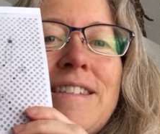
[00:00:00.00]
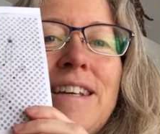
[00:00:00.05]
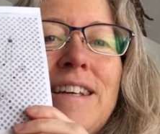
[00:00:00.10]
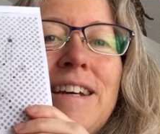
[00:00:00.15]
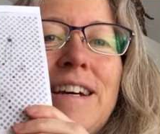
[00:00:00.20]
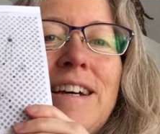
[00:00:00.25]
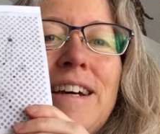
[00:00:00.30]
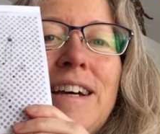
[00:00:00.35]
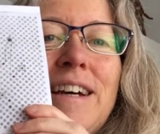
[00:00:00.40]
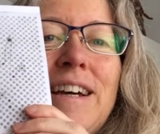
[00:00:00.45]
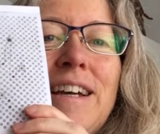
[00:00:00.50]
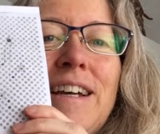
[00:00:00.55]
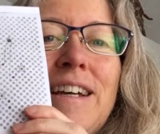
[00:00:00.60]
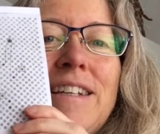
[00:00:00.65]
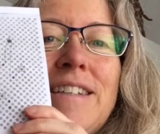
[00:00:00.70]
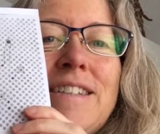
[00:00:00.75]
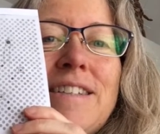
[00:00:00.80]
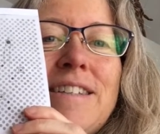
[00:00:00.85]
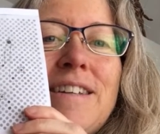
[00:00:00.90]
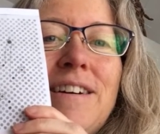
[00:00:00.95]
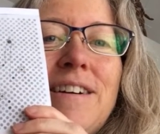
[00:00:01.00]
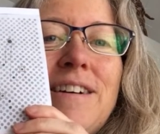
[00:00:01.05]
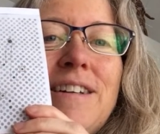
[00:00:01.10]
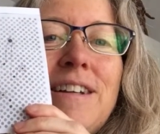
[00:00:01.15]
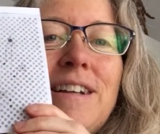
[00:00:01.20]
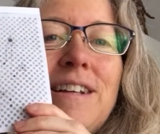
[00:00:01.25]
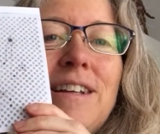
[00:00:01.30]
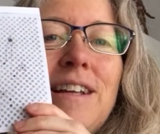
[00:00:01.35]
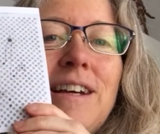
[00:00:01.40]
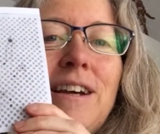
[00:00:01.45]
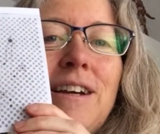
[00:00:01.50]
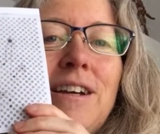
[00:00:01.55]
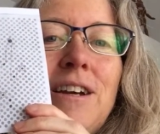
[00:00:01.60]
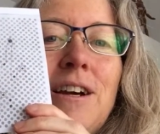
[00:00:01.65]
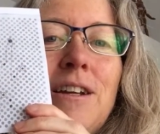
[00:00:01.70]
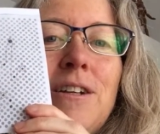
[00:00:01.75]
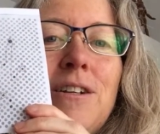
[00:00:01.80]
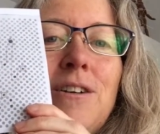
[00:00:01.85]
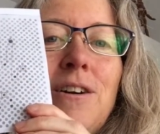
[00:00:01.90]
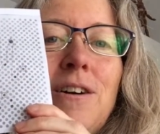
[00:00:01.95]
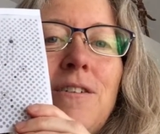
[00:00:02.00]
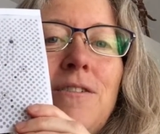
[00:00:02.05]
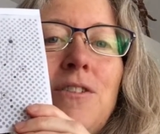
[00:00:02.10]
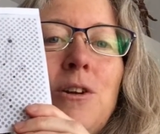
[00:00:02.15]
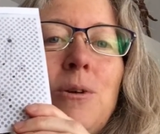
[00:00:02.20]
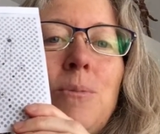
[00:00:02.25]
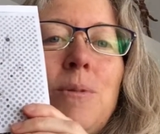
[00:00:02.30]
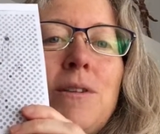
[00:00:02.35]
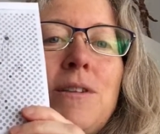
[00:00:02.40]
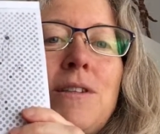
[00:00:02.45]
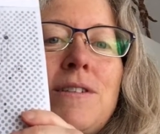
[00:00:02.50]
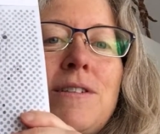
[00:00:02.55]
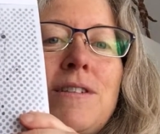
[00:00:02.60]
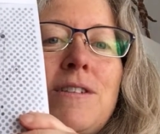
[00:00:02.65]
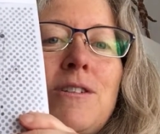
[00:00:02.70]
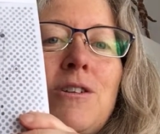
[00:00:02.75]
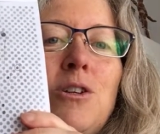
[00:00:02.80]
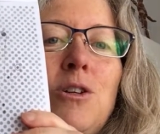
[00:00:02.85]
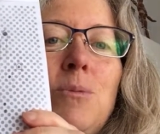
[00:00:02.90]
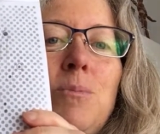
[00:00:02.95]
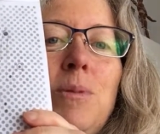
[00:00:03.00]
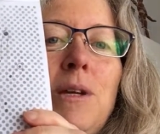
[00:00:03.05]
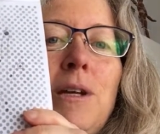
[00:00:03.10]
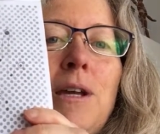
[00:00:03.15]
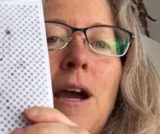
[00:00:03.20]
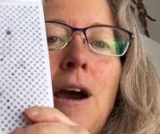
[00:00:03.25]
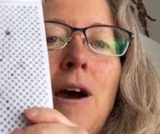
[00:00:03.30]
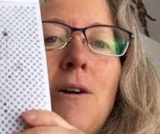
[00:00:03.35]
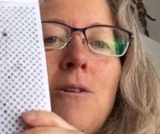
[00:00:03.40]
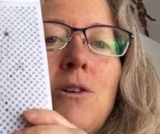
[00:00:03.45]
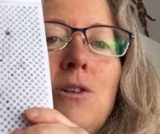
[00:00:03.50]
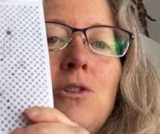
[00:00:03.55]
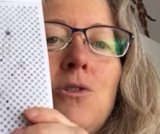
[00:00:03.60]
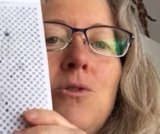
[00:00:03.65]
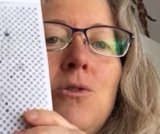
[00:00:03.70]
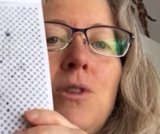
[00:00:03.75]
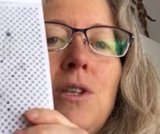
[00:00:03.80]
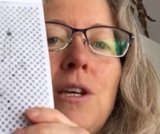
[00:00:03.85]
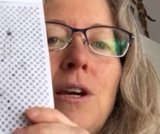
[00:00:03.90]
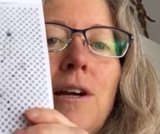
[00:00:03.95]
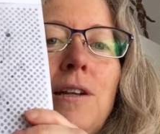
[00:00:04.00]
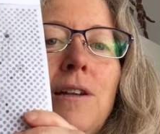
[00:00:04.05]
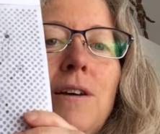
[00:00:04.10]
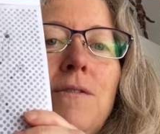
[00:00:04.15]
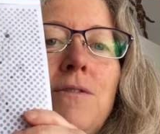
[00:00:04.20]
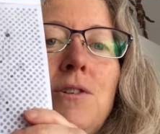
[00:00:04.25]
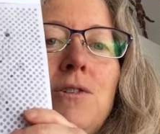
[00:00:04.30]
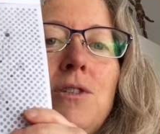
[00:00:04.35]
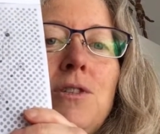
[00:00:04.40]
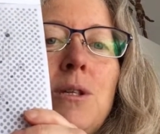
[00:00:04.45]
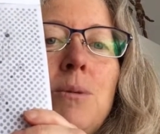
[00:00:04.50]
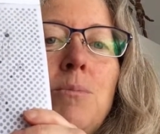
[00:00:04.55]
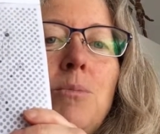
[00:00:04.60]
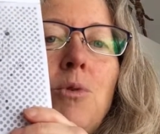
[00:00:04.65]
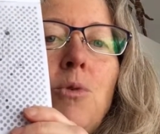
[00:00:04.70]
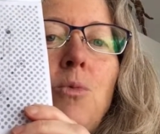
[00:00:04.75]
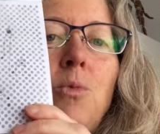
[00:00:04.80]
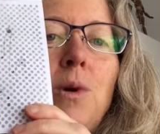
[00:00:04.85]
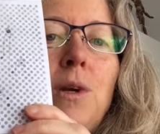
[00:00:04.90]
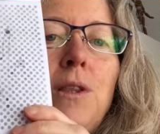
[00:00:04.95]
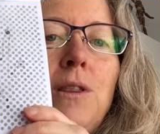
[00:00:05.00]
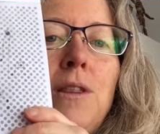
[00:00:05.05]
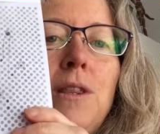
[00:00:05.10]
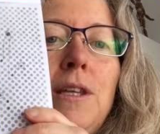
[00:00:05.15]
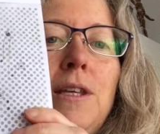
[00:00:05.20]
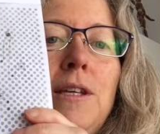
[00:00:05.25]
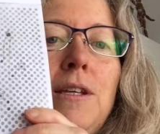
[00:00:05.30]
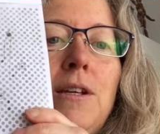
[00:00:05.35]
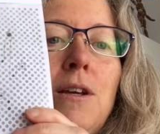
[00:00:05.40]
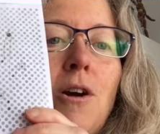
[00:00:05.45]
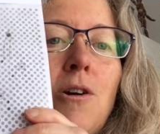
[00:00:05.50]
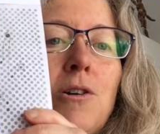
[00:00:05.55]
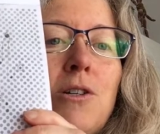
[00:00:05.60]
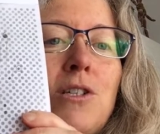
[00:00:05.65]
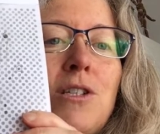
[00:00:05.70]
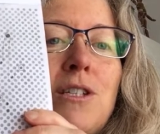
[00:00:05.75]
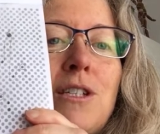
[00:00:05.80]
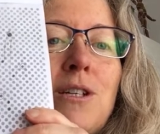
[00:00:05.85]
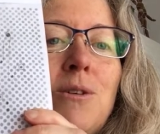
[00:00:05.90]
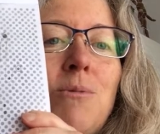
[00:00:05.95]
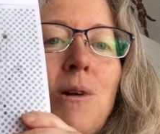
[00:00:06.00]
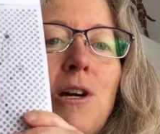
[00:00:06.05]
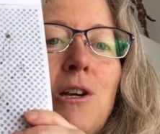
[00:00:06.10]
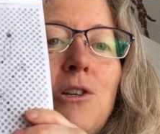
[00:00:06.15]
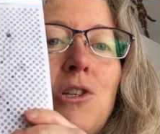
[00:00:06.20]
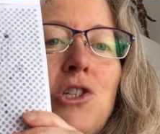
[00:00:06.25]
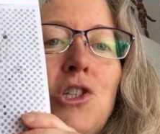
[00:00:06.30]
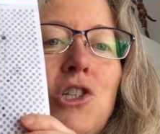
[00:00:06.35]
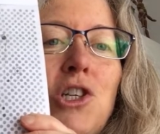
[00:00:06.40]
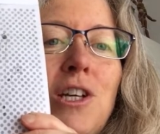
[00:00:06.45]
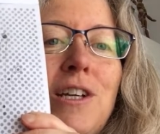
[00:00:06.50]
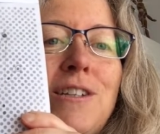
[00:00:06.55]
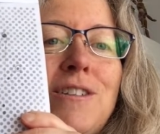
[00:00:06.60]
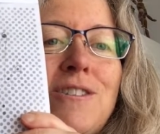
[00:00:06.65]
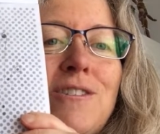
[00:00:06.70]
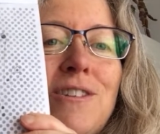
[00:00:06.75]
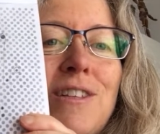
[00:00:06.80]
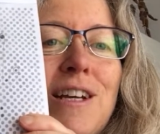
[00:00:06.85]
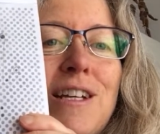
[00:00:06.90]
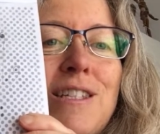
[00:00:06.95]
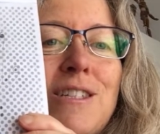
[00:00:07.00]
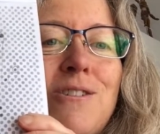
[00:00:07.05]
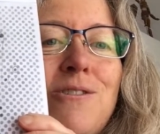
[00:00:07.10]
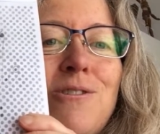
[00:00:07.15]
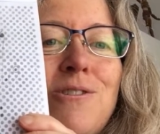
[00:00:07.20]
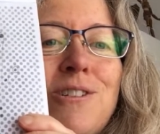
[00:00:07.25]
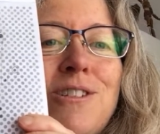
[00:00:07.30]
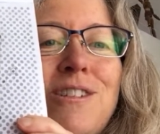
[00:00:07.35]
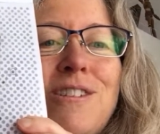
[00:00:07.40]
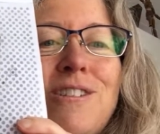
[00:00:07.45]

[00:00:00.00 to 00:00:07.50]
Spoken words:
got, like, I cut it off there, but this is going to be how to do the I love you symbol with the artistic wire jig. So that's cool.